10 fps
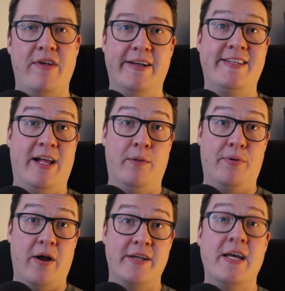retail
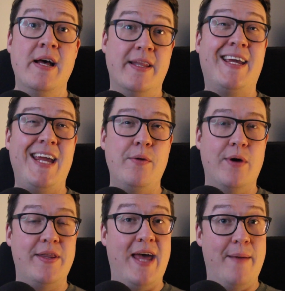price. The key
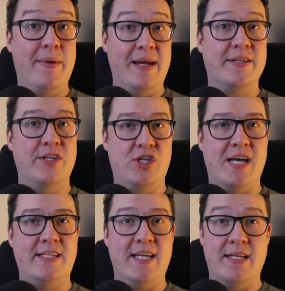word there being
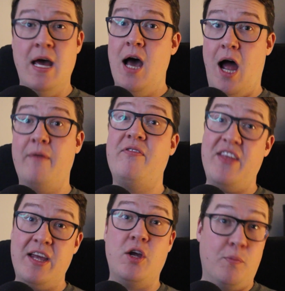suggested. I
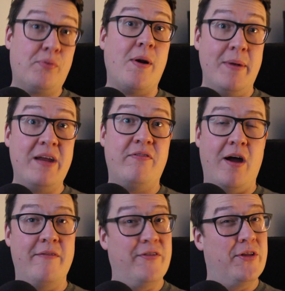think you'll probably
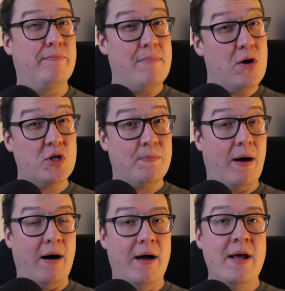find for the most
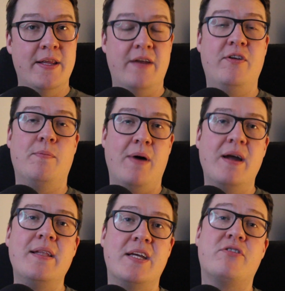part that if you're
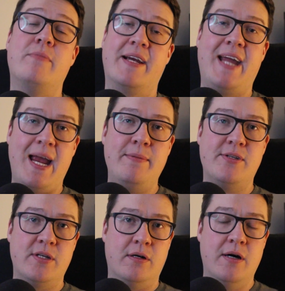buying this from a game
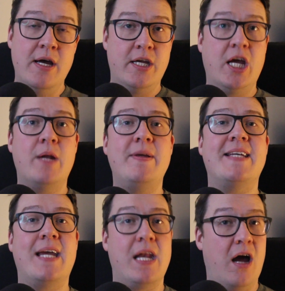store, you're going to be
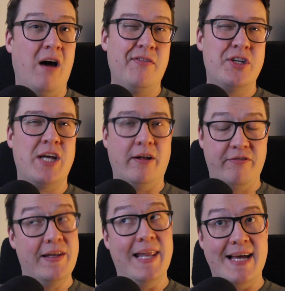taking it off the shelf
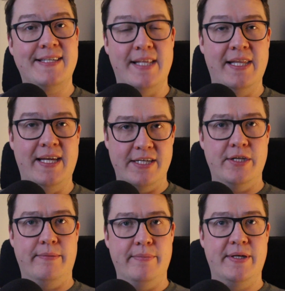for less than these
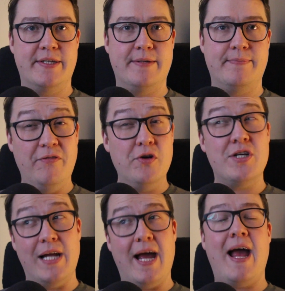numbers.
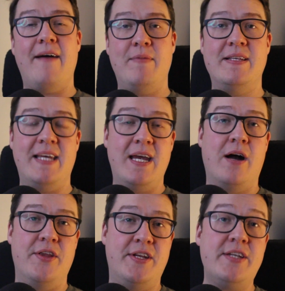Unfortunately, I have been seeing
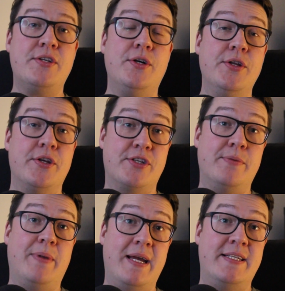on the Discord that some
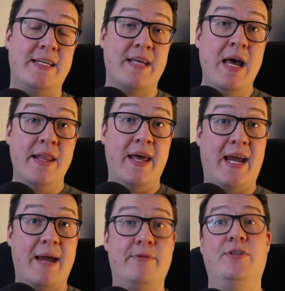places, their
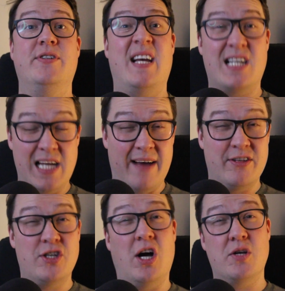game stores actually have to
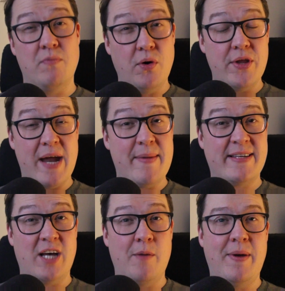charge more than
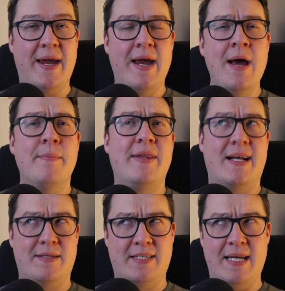MSRP, but
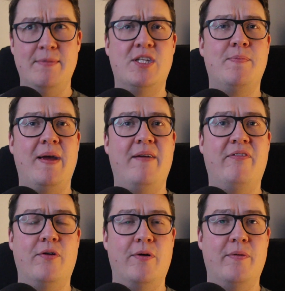that seems to be
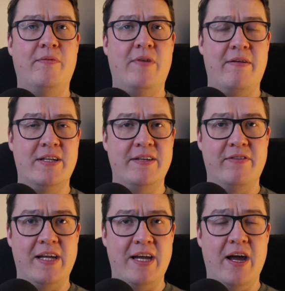for
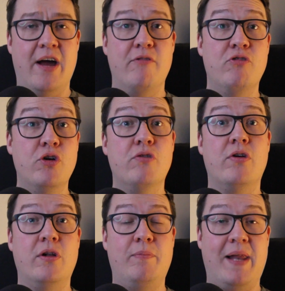relatively
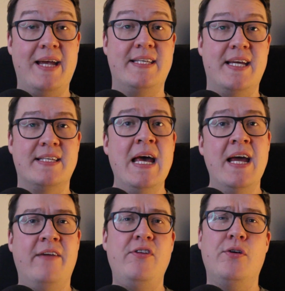rural places.
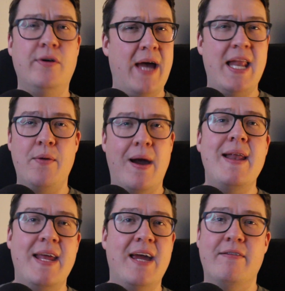If you're anywhere
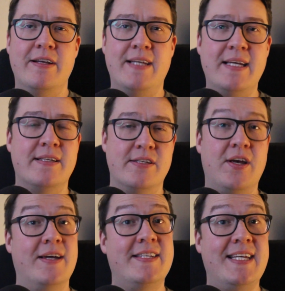near a decent
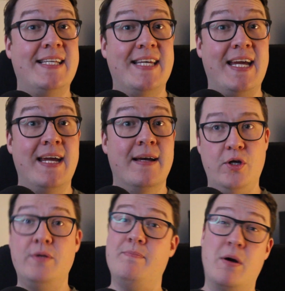sized city,
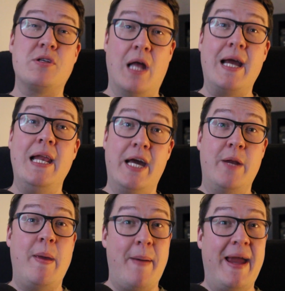you're most likely going to
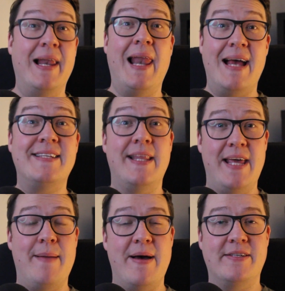be paying less than the
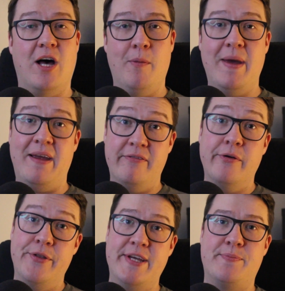MSRP
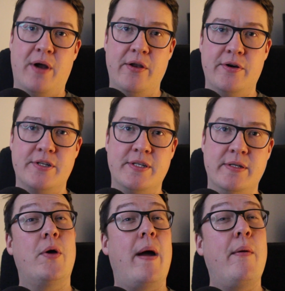for this product.
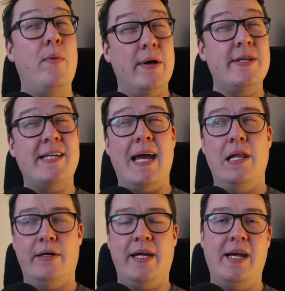Although I will say,
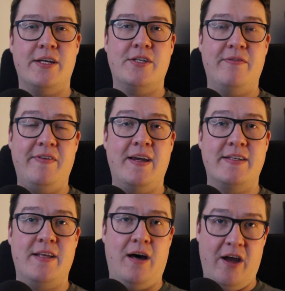looking at some
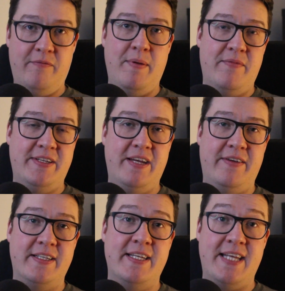figures that I've been
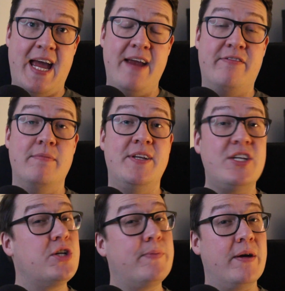receiving today from
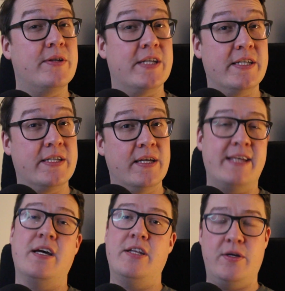distributors,
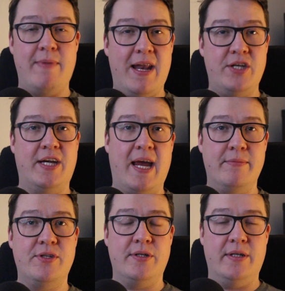as I do manage a game
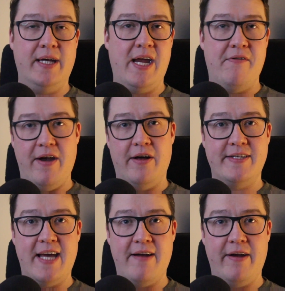store here in
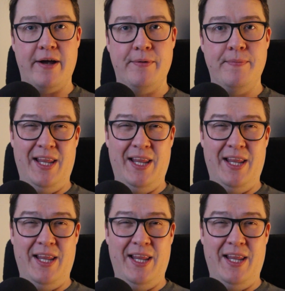Ontario,